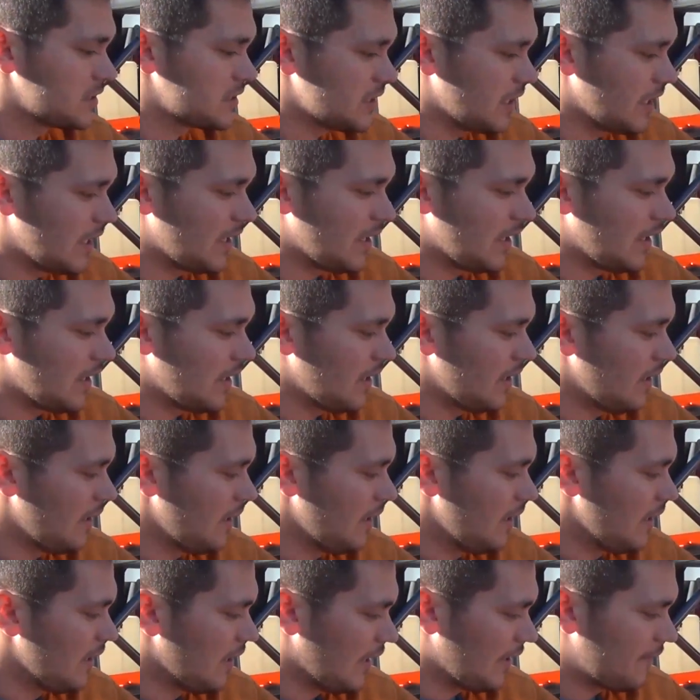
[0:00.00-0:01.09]

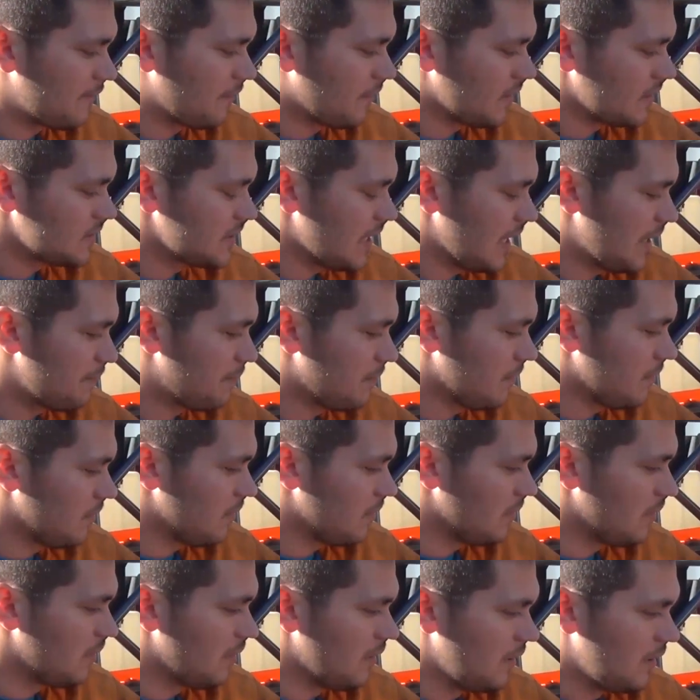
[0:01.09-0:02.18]
like for example,
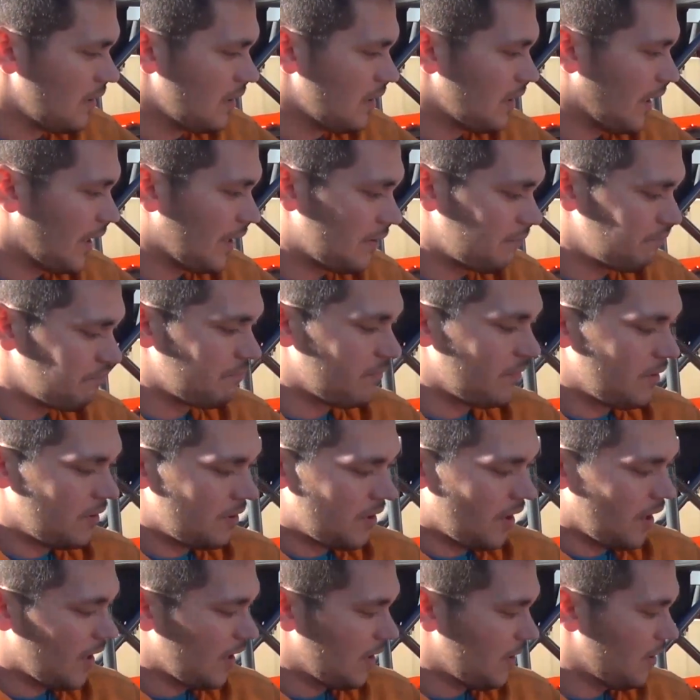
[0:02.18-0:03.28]
like
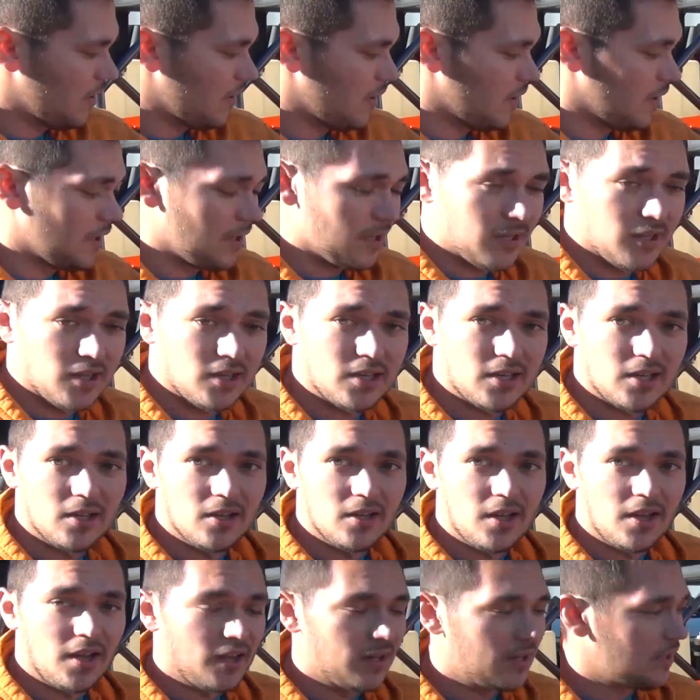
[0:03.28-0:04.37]
got a good deal
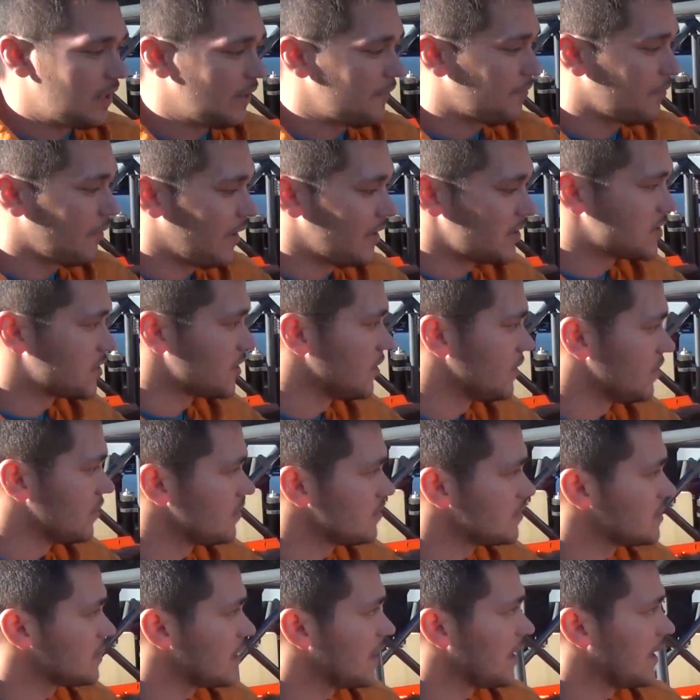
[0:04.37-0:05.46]
on
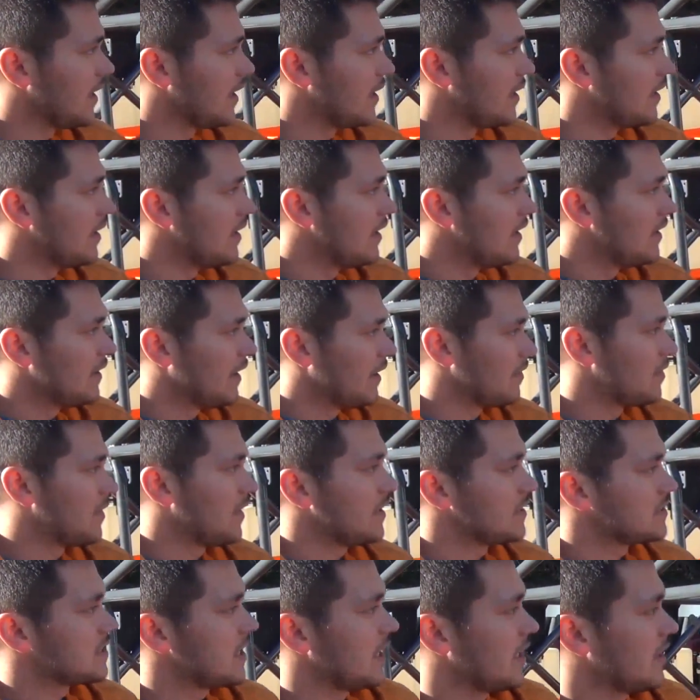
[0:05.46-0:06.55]
differentials, and then things
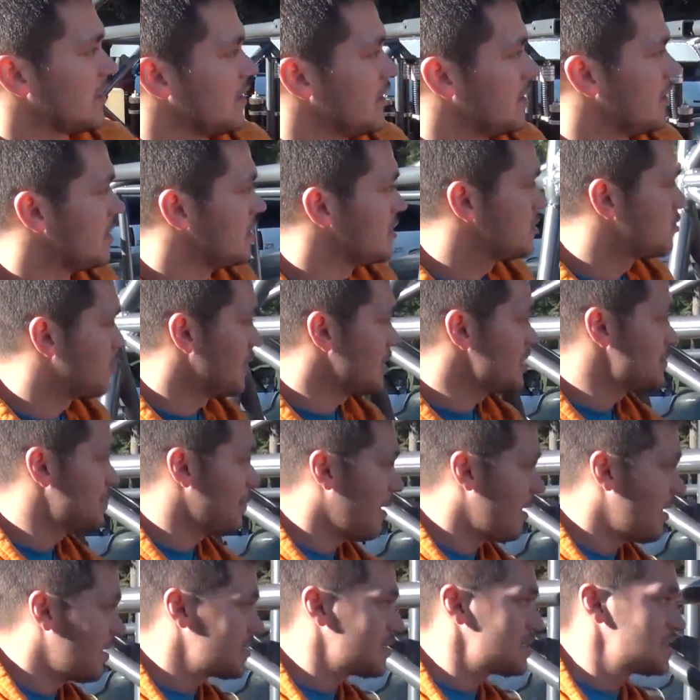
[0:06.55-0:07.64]
like the switch
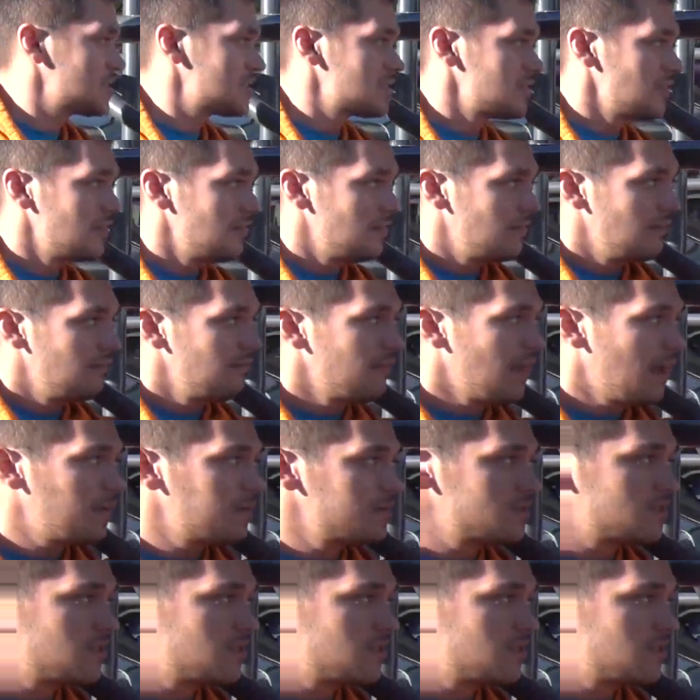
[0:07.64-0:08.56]
box that was